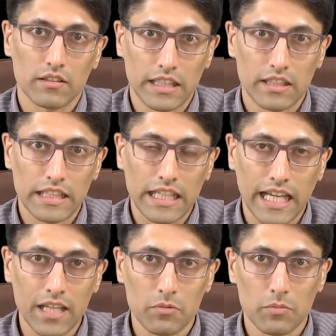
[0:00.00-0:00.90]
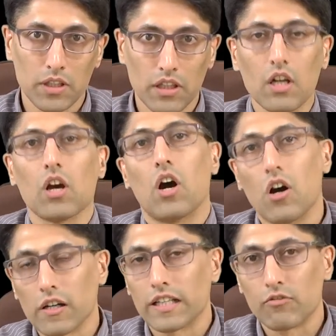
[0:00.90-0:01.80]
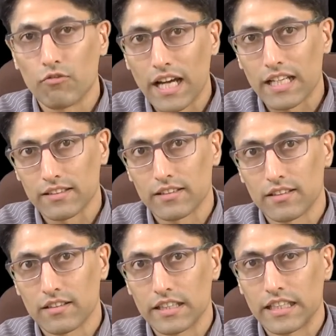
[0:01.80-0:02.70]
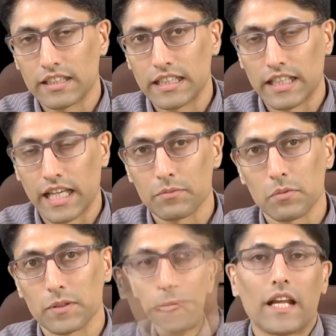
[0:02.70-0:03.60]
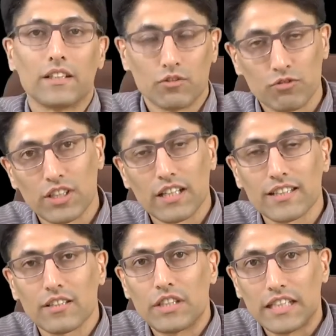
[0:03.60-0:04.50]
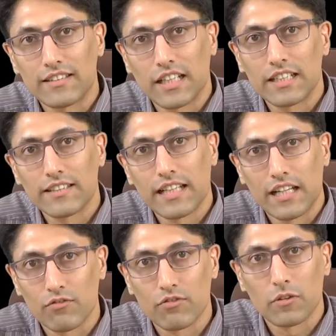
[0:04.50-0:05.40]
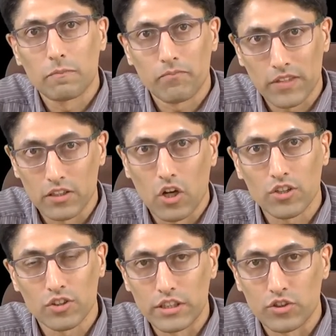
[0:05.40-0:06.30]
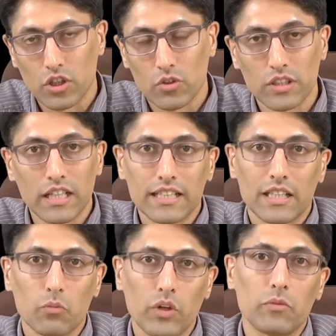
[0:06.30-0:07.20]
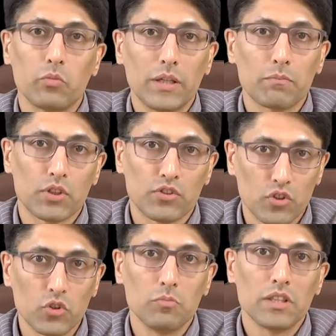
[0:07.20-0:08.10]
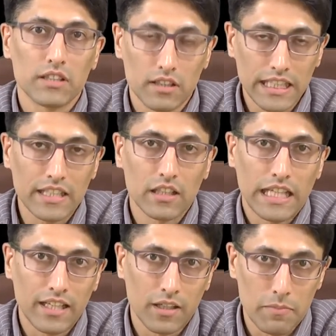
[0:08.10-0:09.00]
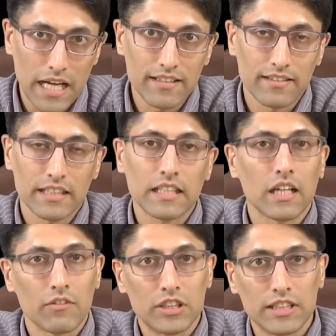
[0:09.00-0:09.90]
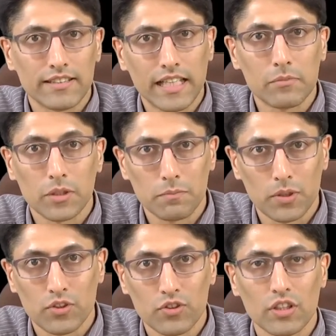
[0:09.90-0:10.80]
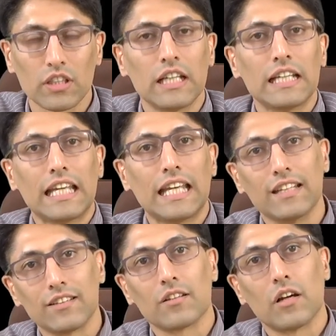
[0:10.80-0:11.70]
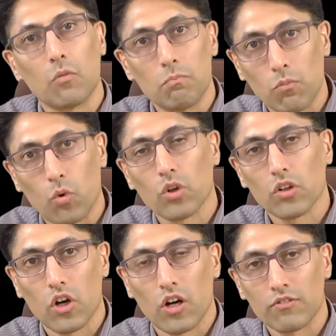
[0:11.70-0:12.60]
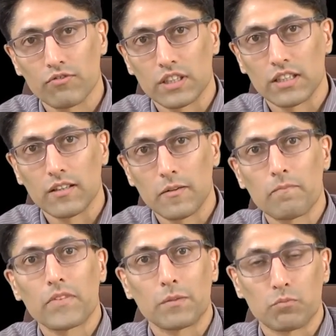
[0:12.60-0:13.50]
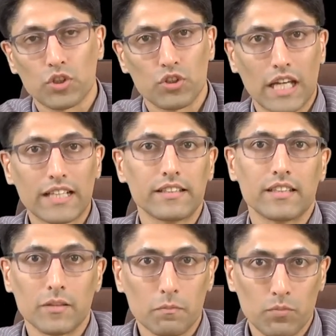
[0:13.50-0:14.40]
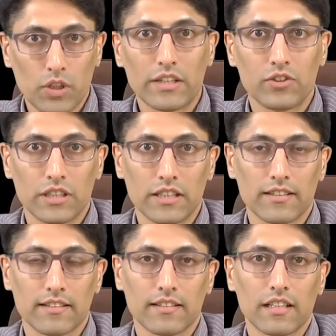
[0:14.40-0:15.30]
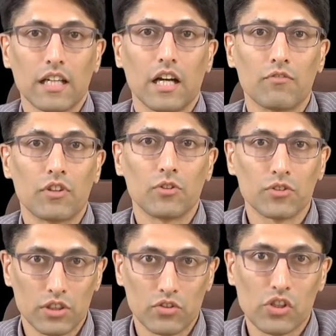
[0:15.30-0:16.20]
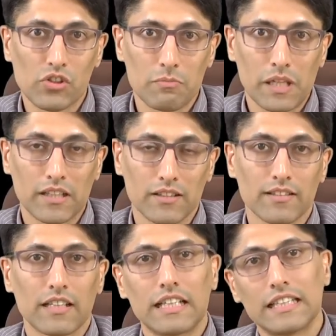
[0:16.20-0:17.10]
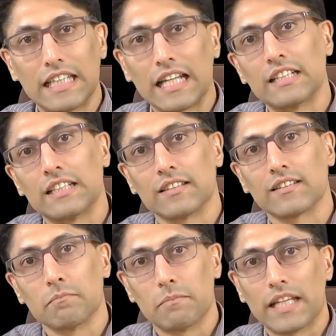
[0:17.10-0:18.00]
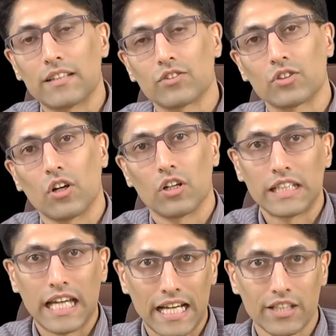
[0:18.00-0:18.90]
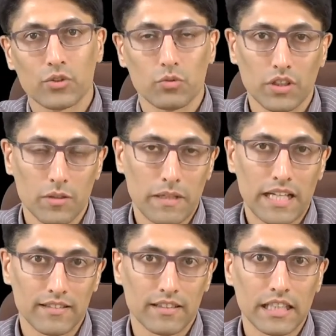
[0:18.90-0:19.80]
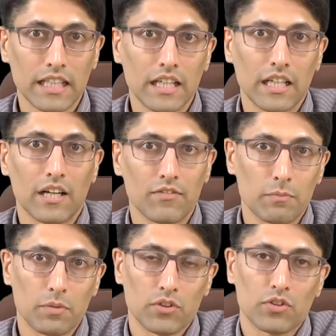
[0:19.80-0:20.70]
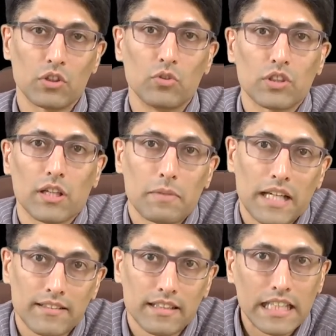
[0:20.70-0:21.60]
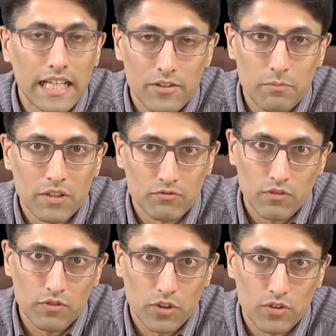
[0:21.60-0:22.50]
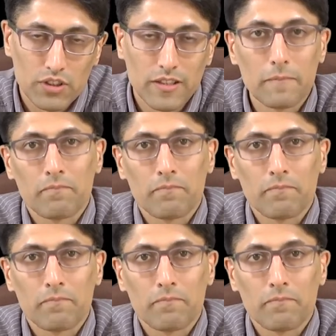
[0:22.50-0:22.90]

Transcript: legally incapable are in fact legally incapable. The results of these studies have largely shown that when we presume the legal incapacity of a disabled person, it is more often the projected prejudice of those decision makers than it is based on the actual capacity of the person whose capacity has been revoked.